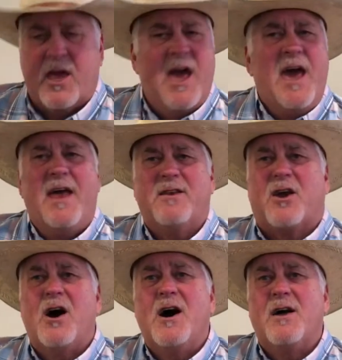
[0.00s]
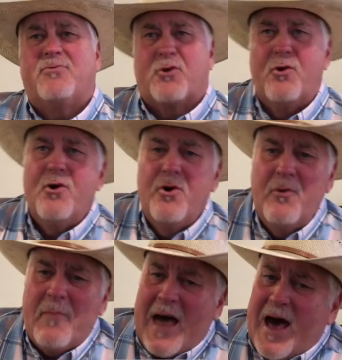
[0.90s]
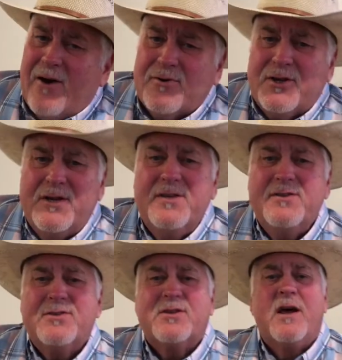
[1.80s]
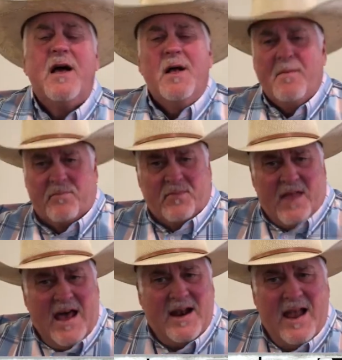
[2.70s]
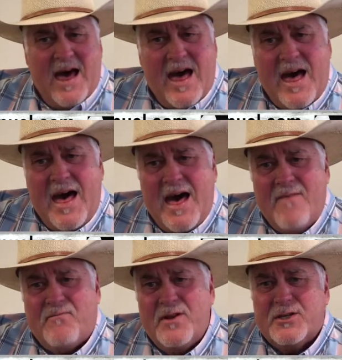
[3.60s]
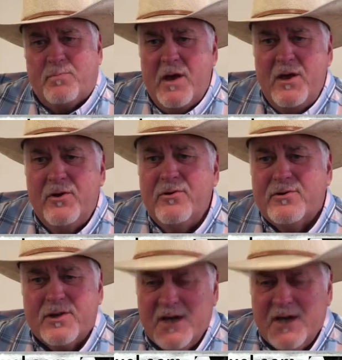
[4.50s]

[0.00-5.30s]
can cut through mountains that life is built